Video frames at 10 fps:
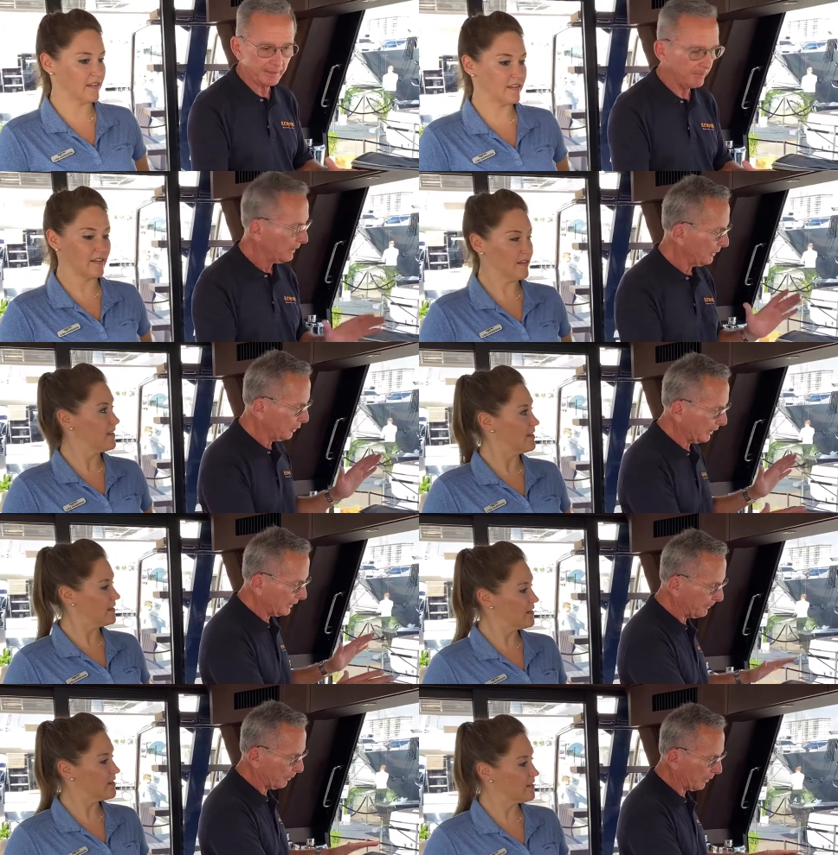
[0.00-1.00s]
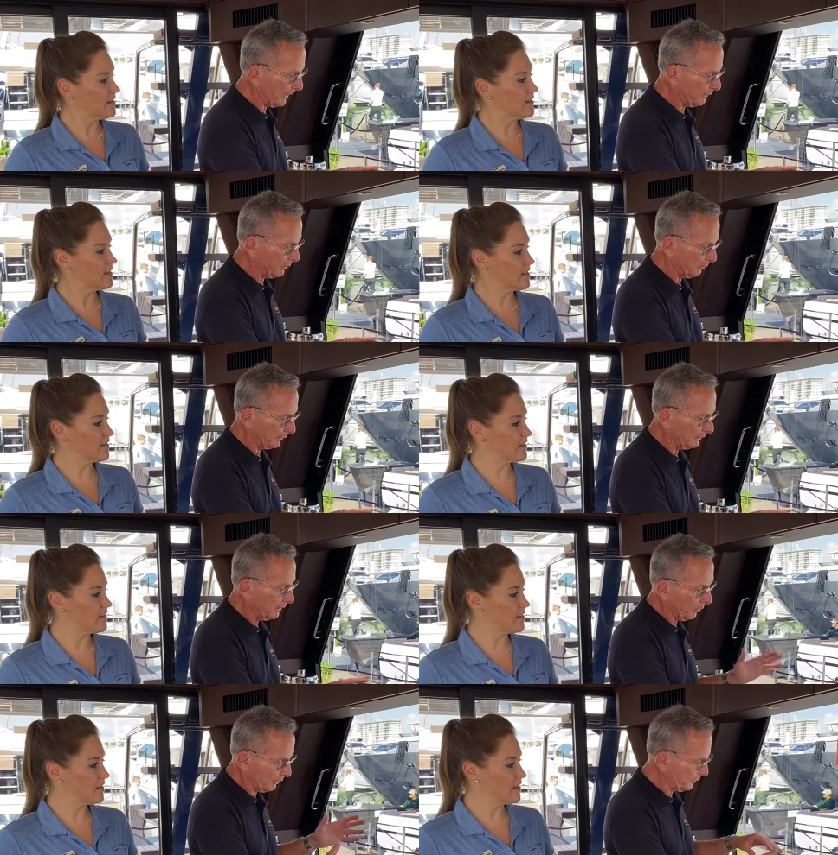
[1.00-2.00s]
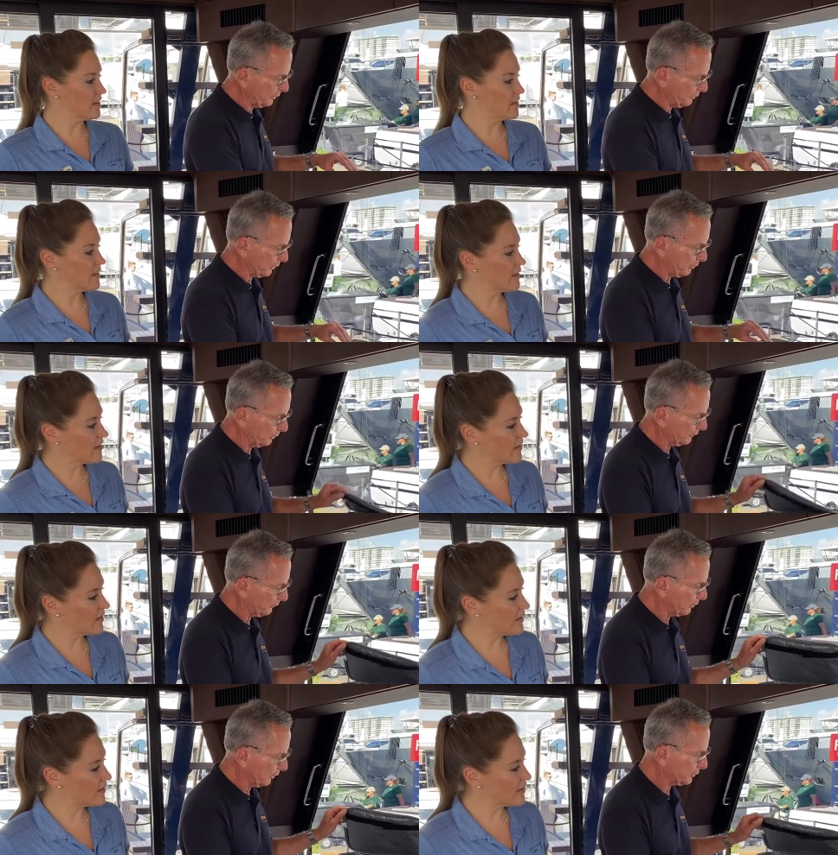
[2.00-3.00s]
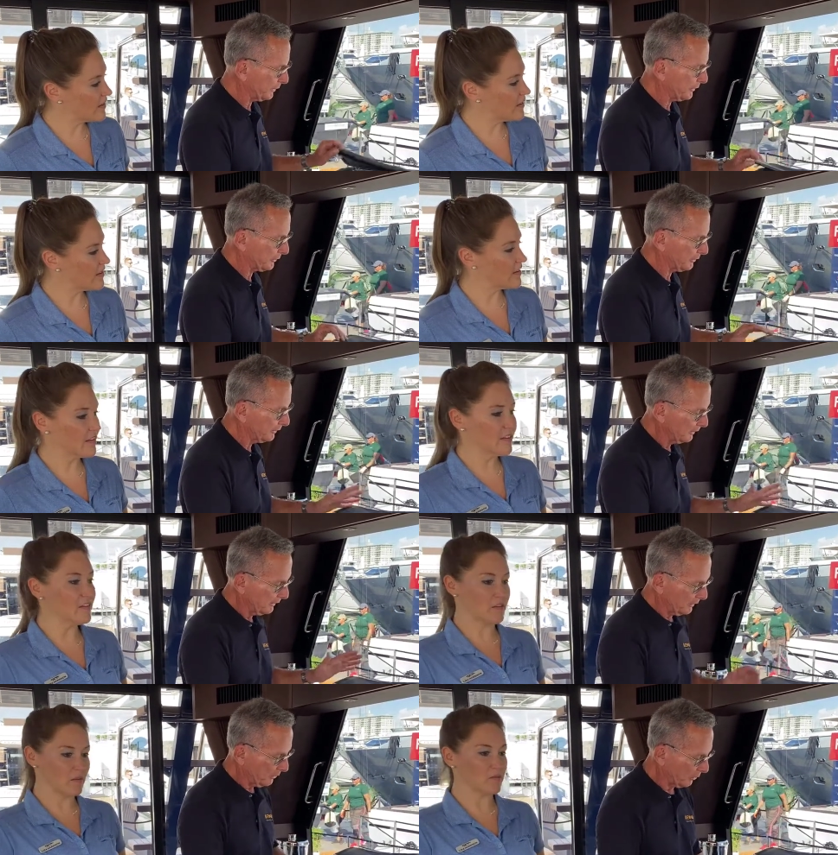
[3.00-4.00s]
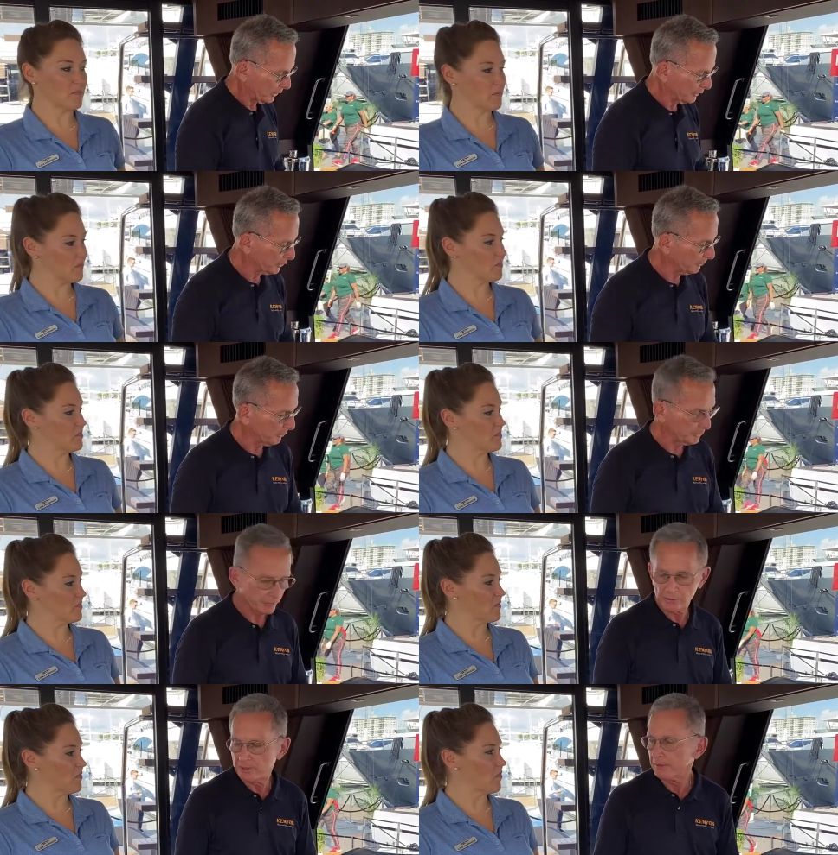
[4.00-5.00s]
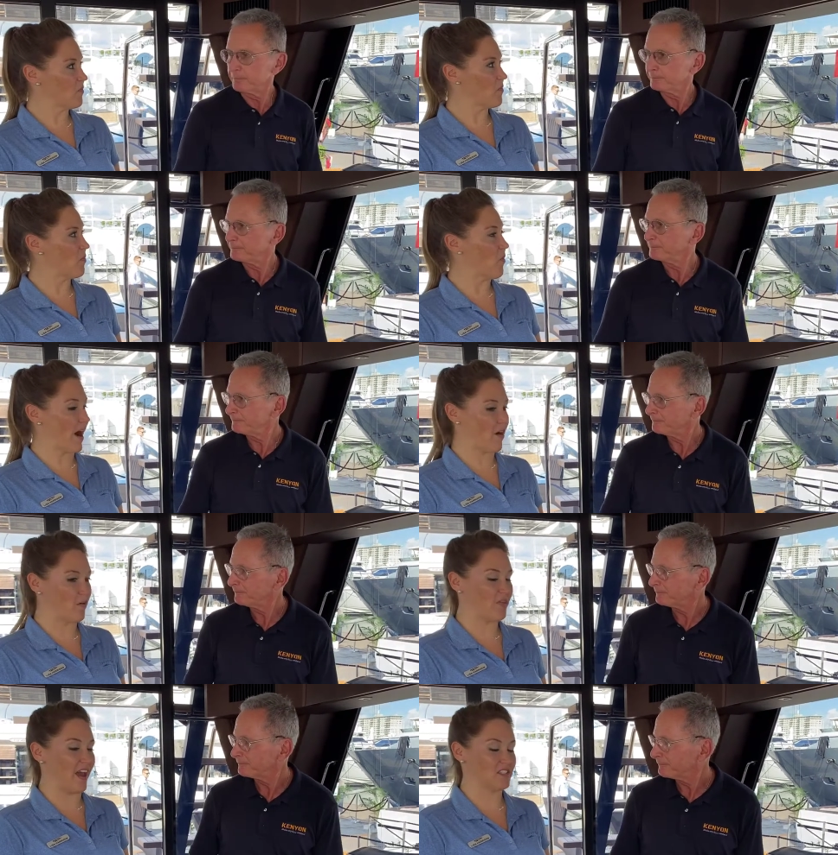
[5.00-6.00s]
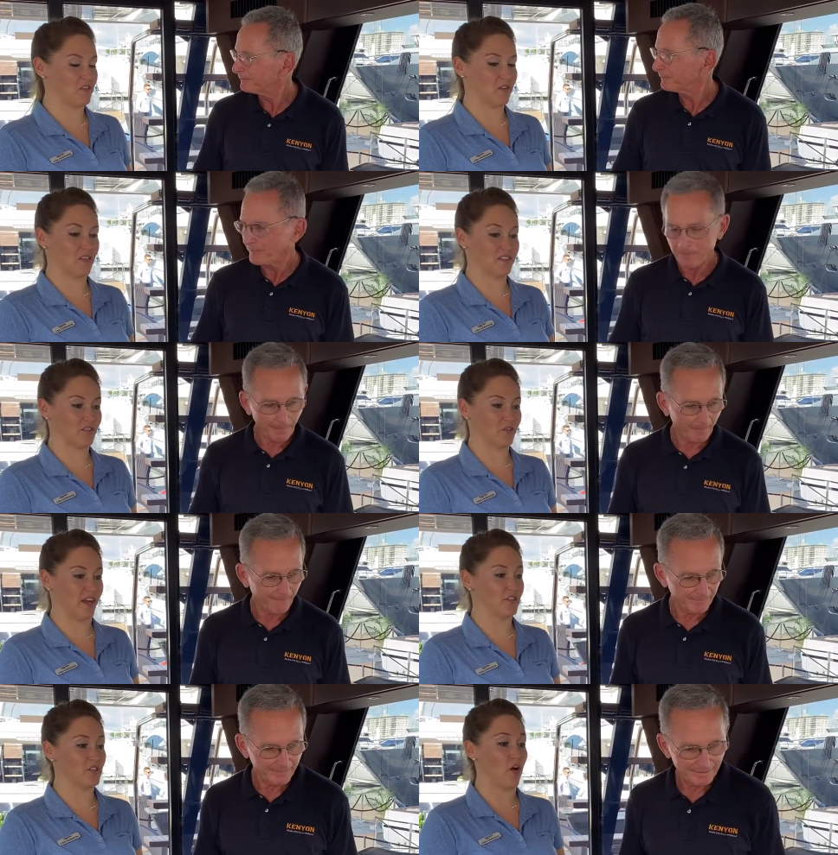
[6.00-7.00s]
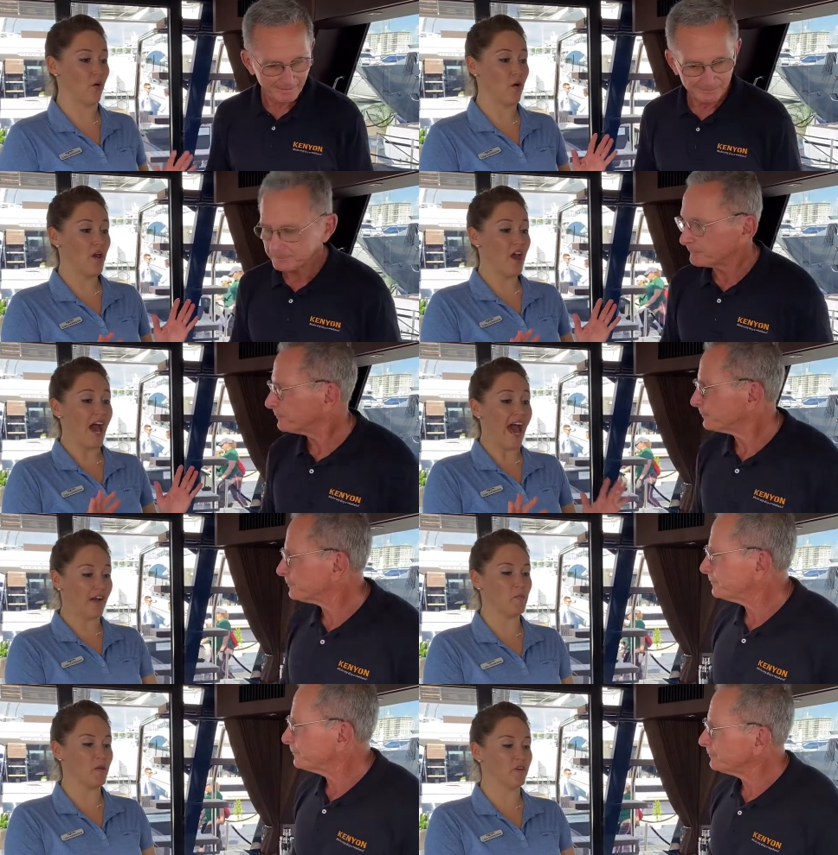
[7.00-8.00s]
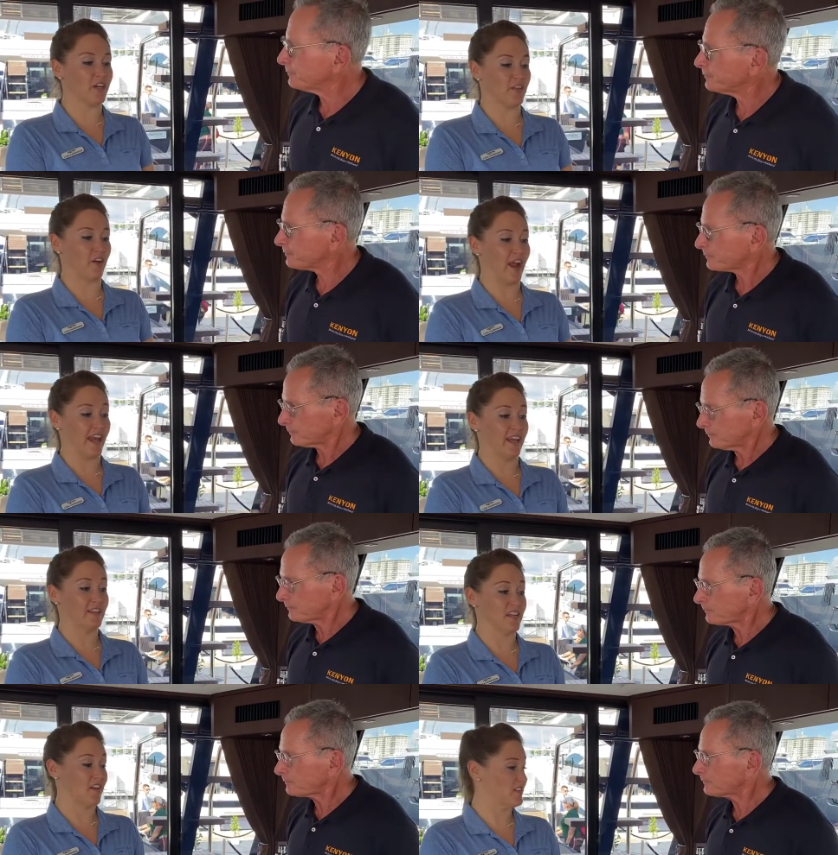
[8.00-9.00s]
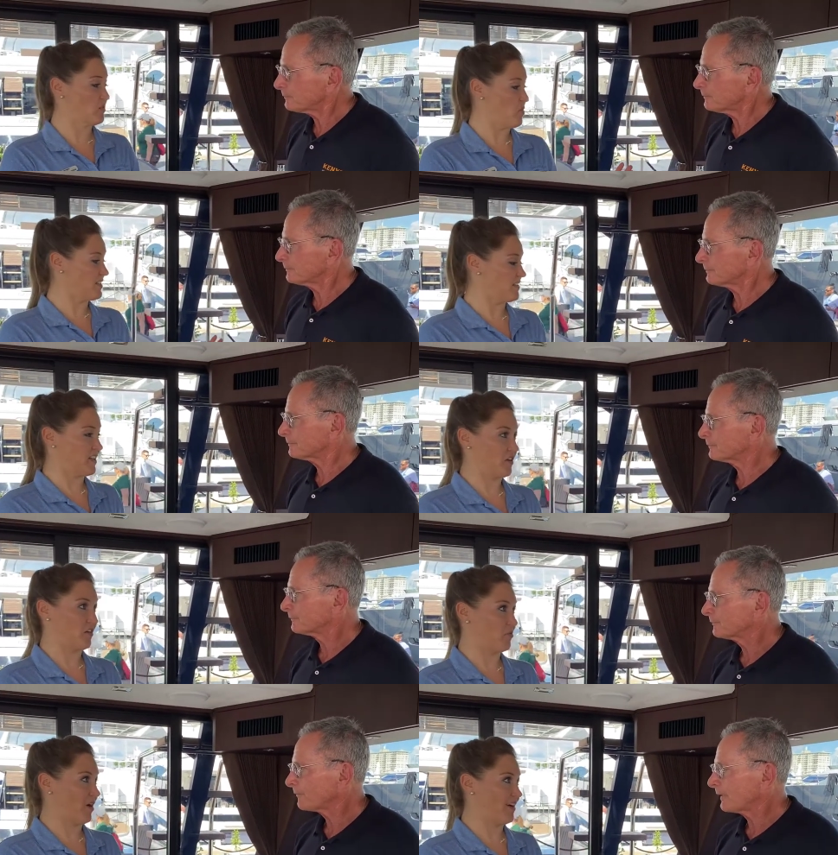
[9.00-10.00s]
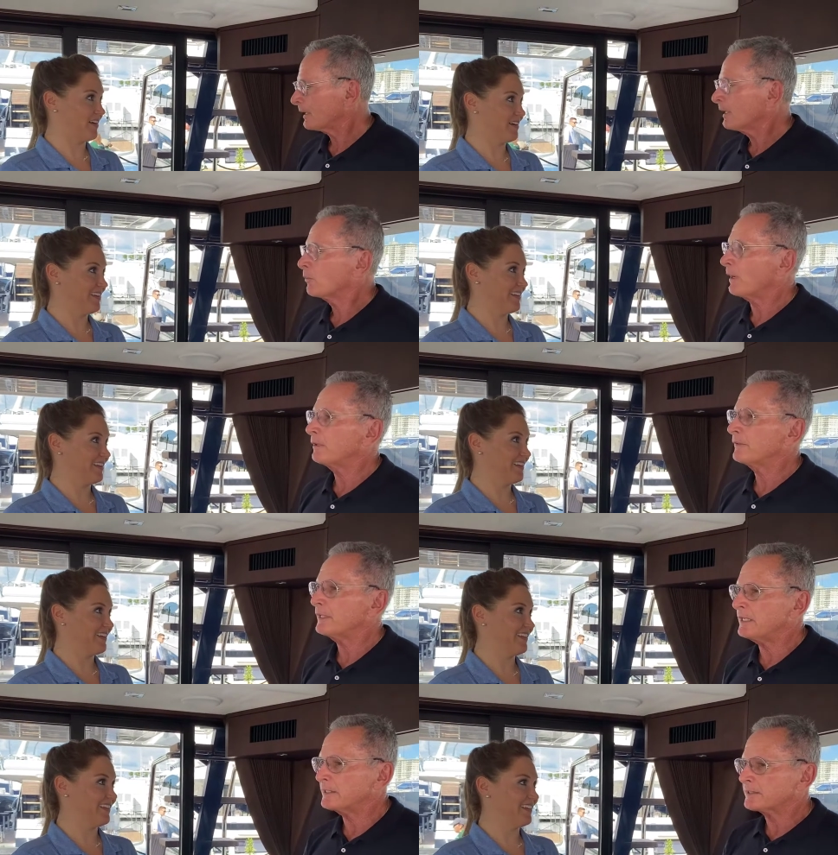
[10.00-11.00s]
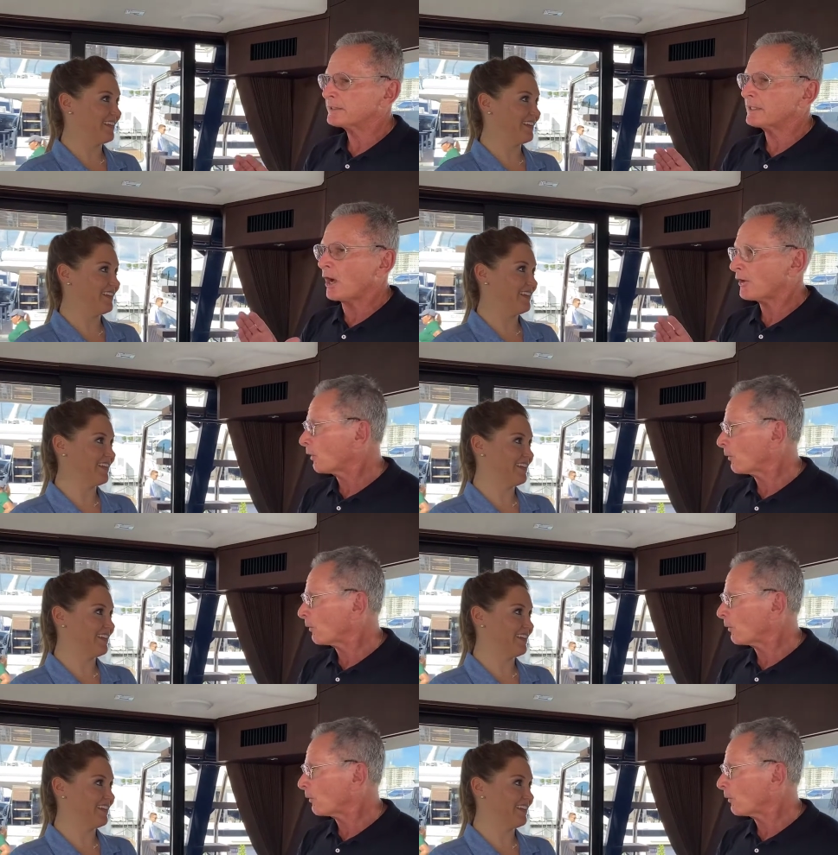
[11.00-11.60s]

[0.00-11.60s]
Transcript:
Speaker 1: them, you could keep them right in the cooler or just use the cooler for groceries or, or consumables when you need it. Wow,
Speaker 2: that's this is great. So, how do people get their hands on this amazing set of cookware?
Speaker 1: Well, it's on our